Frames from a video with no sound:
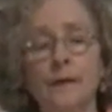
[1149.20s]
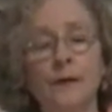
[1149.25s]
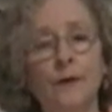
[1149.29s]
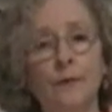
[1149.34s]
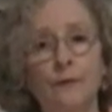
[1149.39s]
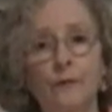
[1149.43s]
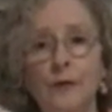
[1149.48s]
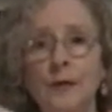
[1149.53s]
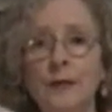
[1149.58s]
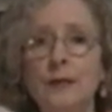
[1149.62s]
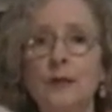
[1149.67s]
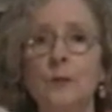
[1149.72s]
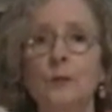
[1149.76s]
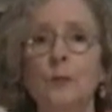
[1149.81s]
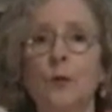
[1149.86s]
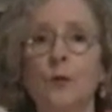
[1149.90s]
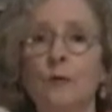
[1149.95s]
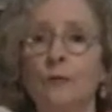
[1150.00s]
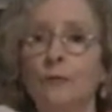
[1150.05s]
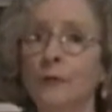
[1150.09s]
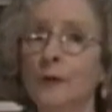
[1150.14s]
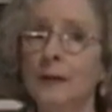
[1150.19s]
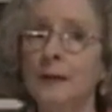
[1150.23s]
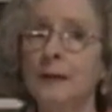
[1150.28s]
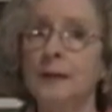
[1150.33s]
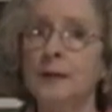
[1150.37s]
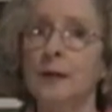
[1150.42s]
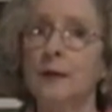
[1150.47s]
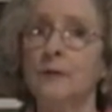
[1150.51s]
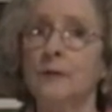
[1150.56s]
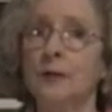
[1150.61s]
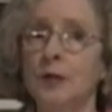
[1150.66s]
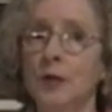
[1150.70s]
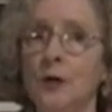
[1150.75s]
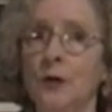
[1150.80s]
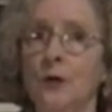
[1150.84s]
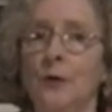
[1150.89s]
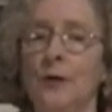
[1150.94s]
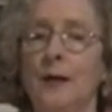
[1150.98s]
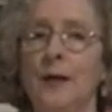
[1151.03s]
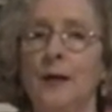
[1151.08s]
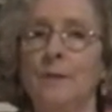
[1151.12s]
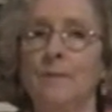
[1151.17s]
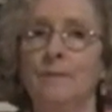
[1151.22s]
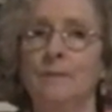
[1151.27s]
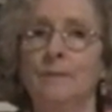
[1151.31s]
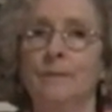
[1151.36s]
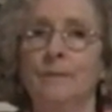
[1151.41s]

the visible fist of tyranny.